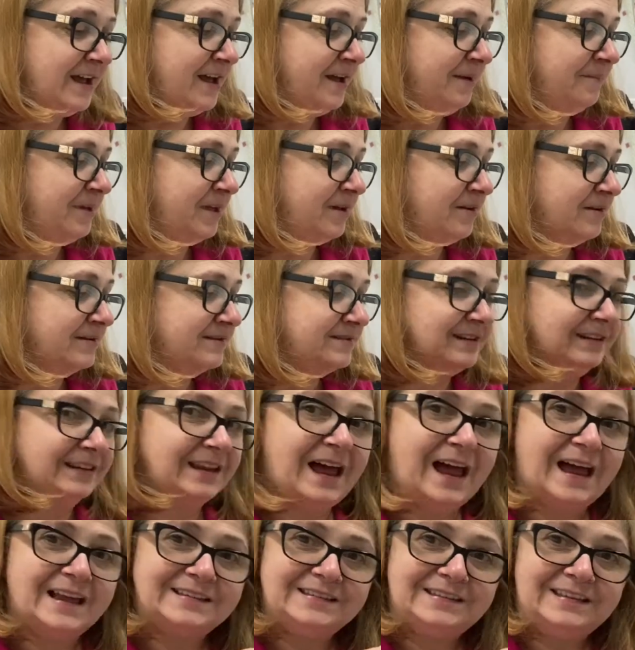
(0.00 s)
because the
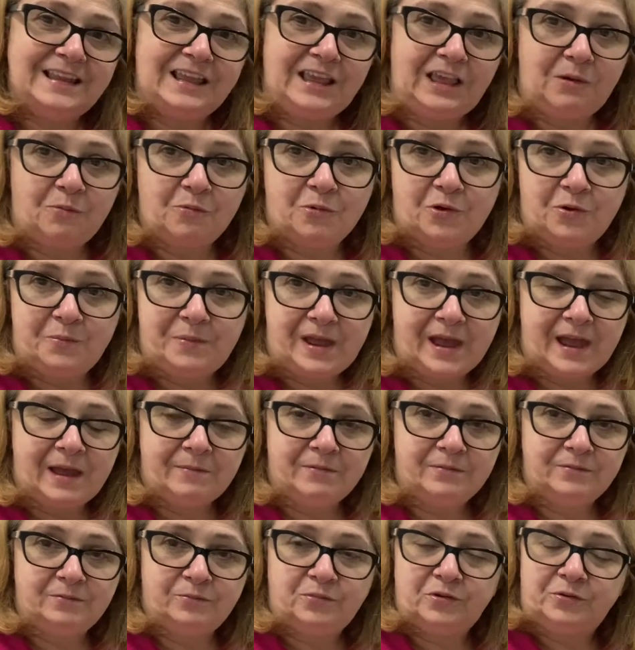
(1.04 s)
last thing you want
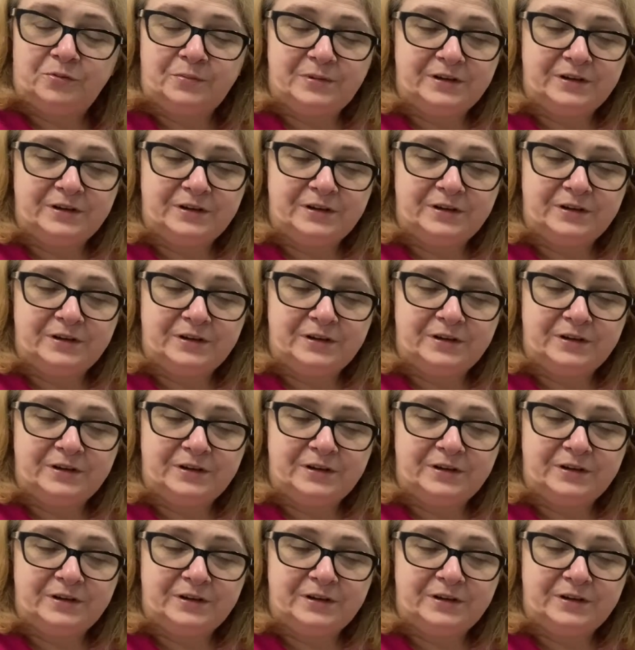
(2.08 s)
to be